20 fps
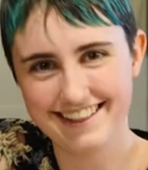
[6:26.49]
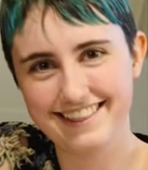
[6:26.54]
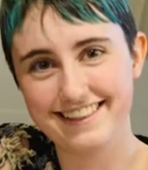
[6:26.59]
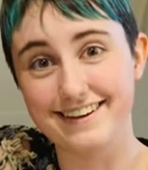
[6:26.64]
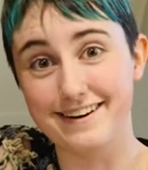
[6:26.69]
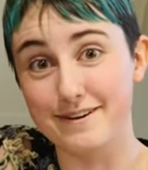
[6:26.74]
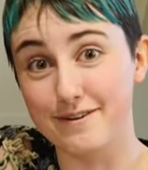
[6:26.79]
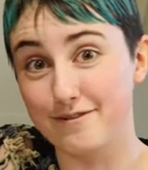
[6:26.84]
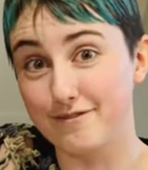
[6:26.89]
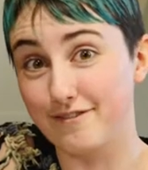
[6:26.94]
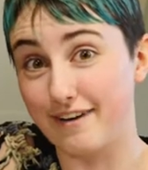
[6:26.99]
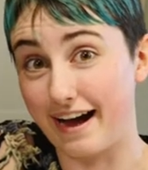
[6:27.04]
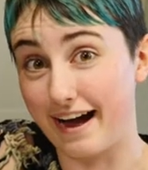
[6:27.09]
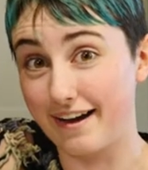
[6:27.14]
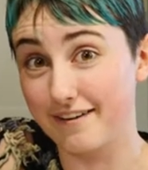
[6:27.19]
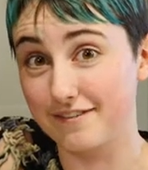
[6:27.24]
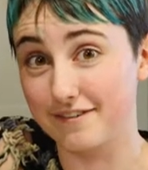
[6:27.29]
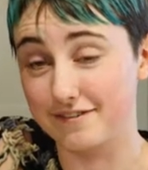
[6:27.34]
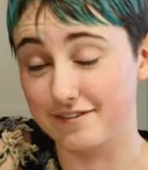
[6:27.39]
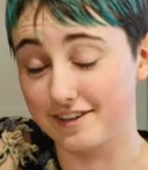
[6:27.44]
There are
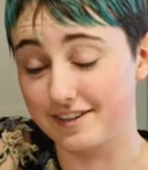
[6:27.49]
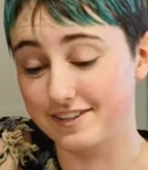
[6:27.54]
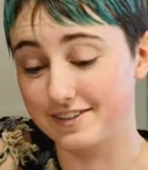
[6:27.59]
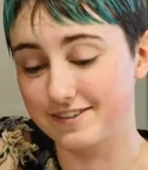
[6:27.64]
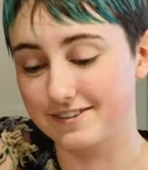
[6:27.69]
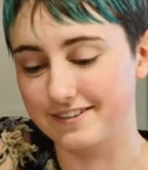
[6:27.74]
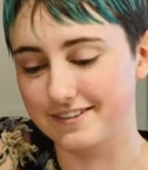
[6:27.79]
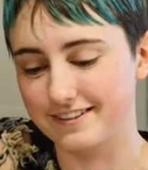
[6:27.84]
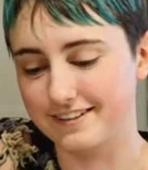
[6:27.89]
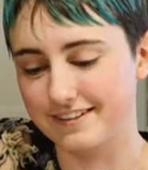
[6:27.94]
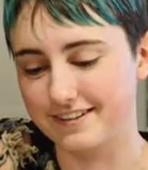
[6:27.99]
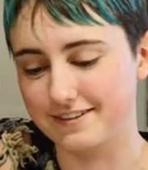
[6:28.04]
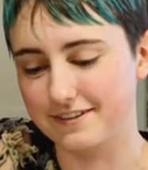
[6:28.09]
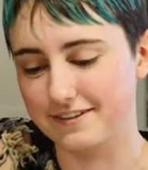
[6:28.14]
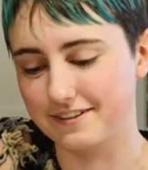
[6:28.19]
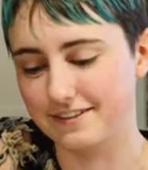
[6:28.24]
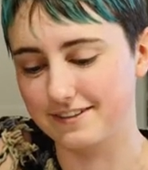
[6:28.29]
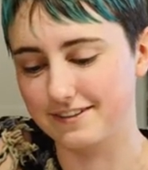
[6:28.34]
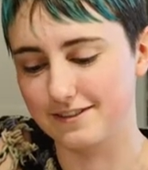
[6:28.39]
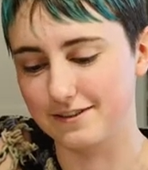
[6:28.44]
5 of us who are
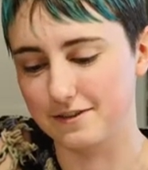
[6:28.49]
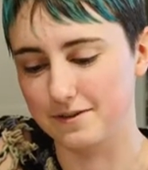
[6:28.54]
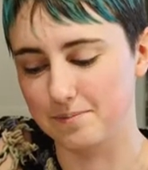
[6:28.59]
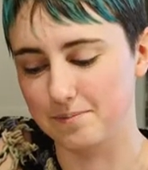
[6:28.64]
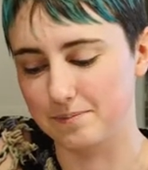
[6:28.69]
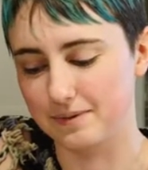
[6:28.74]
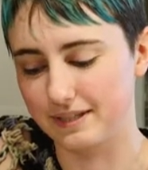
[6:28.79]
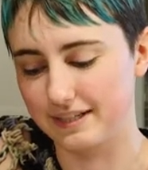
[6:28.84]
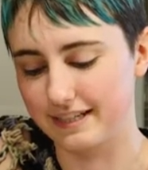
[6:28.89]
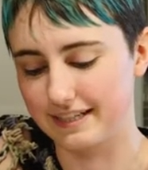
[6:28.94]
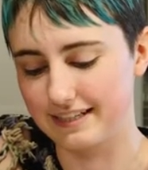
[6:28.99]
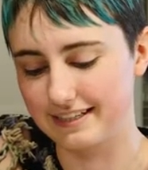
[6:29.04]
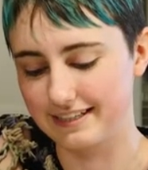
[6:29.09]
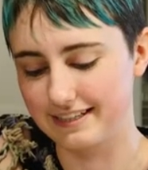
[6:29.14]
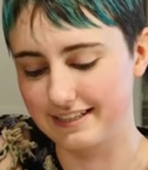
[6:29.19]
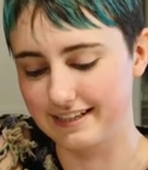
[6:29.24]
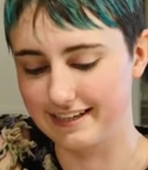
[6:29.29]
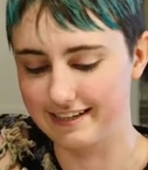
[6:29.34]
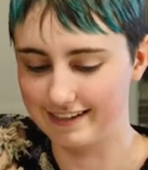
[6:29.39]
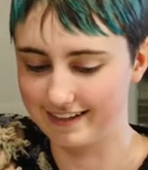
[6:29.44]
going to be
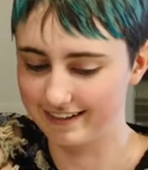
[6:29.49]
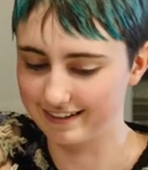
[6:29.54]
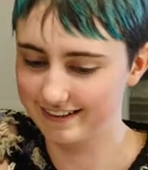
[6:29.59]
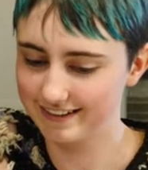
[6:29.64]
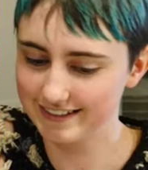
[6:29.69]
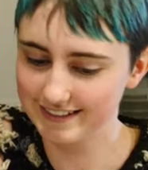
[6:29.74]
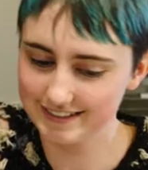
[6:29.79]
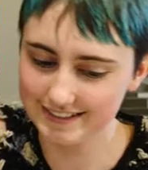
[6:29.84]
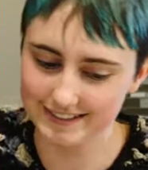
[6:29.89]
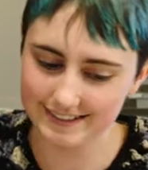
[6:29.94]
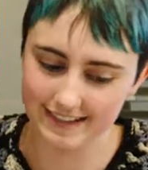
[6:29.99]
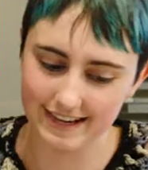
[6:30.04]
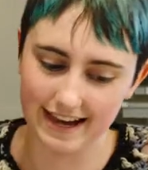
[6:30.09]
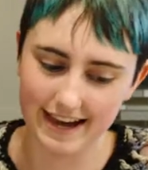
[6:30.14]
eating this,